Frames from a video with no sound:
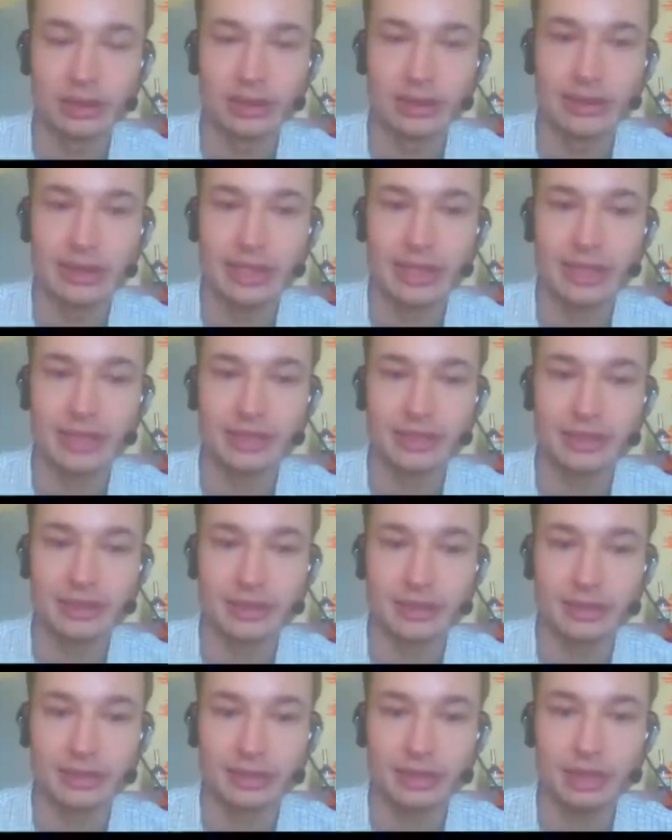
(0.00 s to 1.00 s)
light
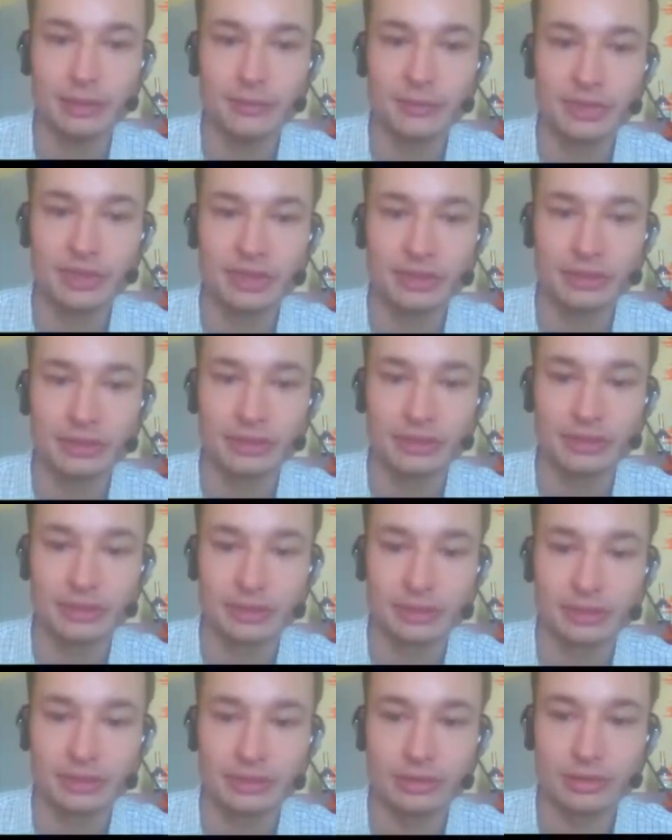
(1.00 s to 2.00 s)
stopped the
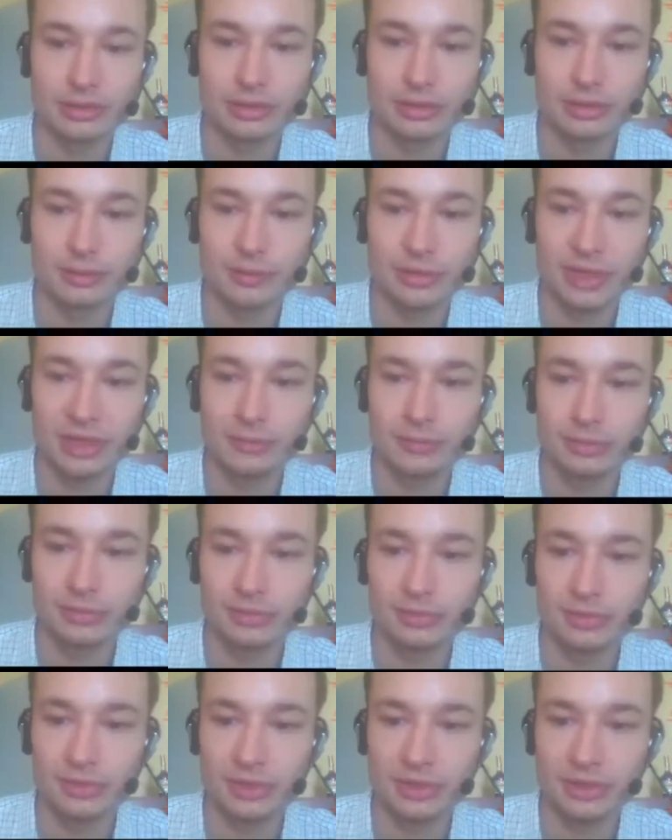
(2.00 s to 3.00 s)
plane
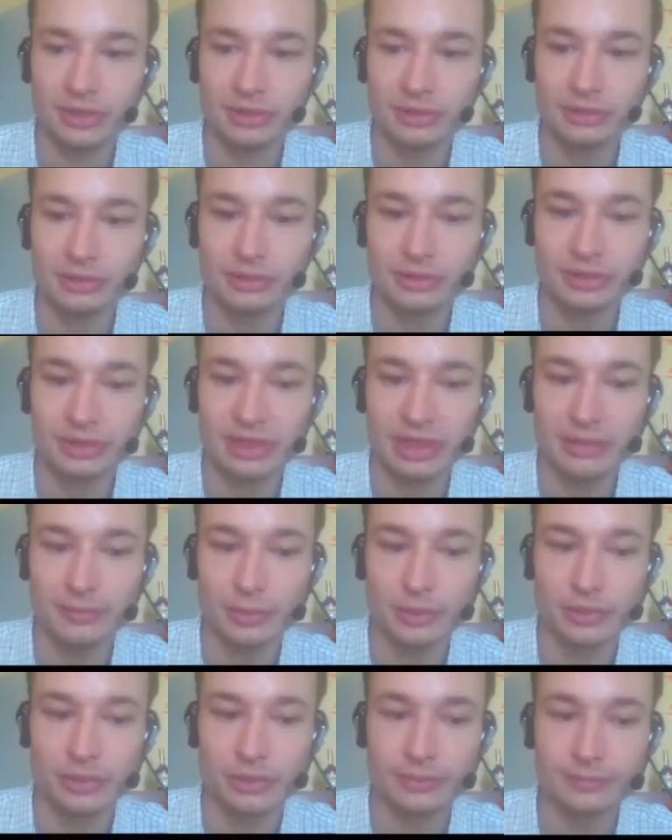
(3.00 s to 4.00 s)
production a long time
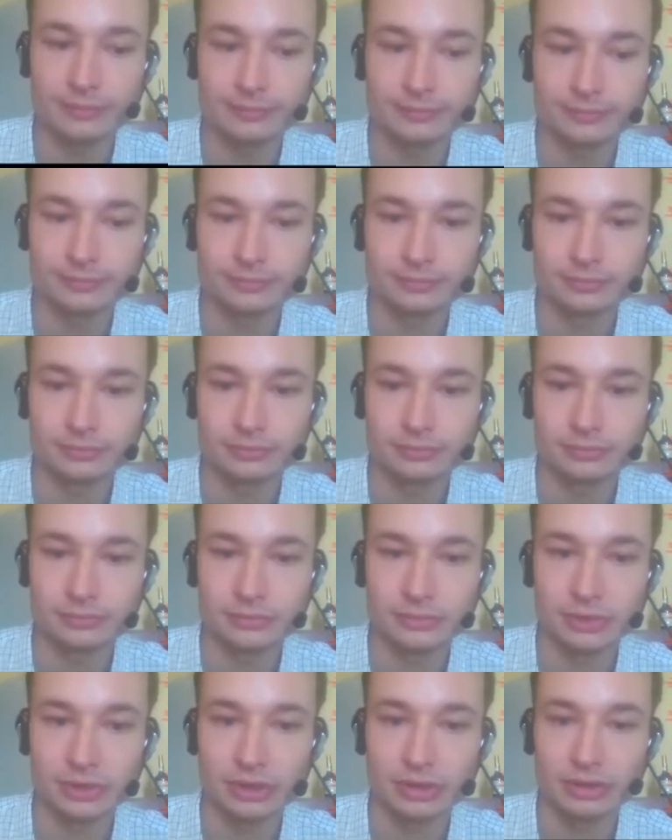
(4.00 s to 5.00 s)
ago.
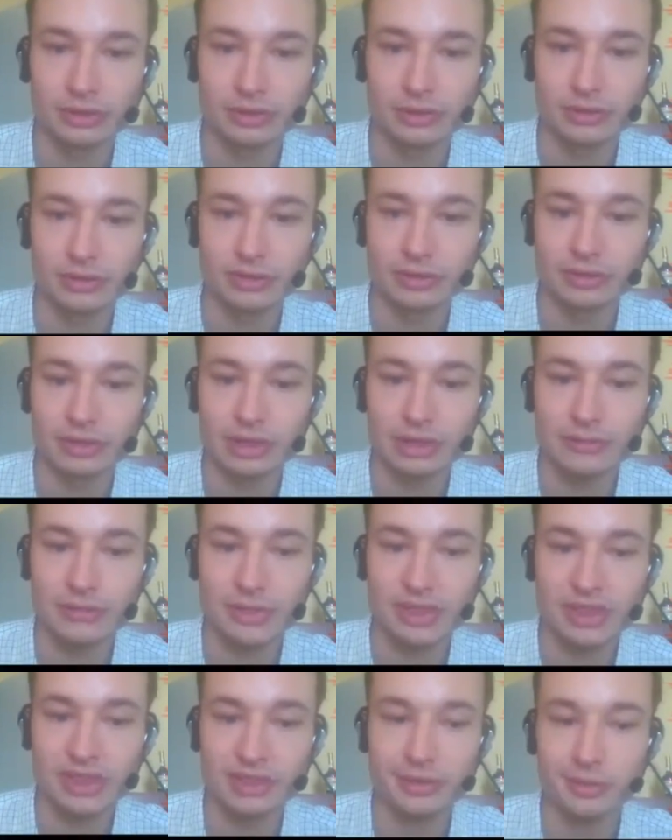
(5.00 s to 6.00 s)
So
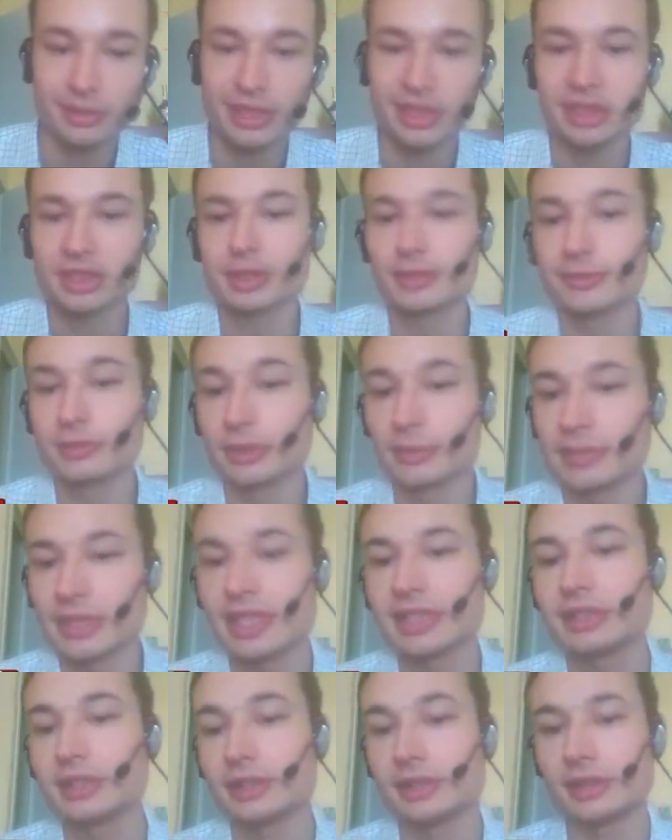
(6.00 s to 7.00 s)
immediate reaction from
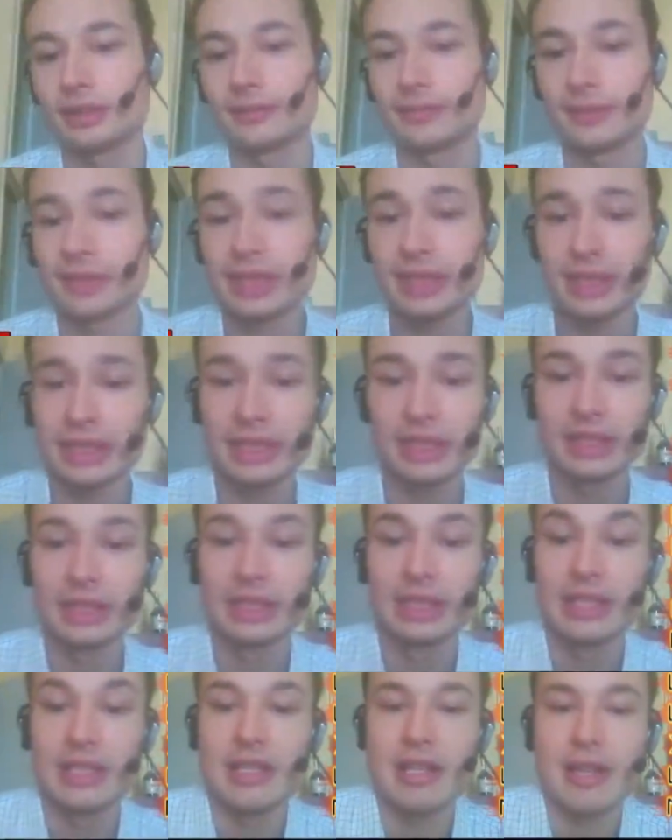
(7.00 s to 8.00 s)
light, a flag.
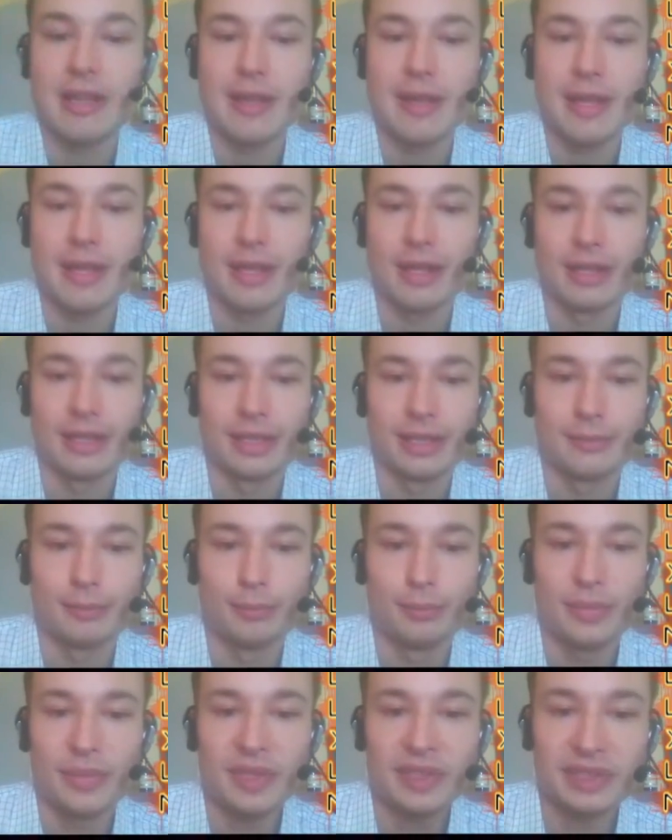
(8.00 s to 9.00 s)

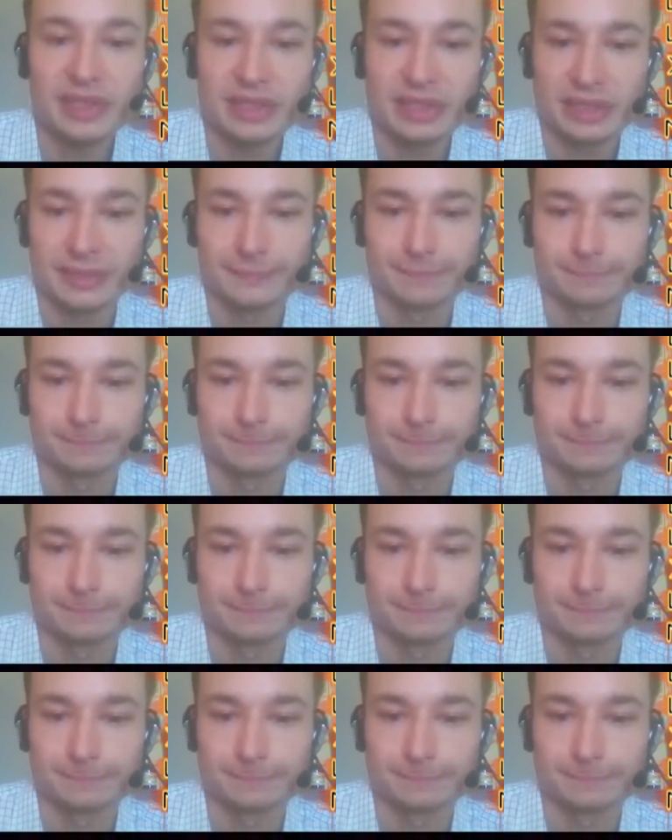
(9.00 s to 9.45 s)
But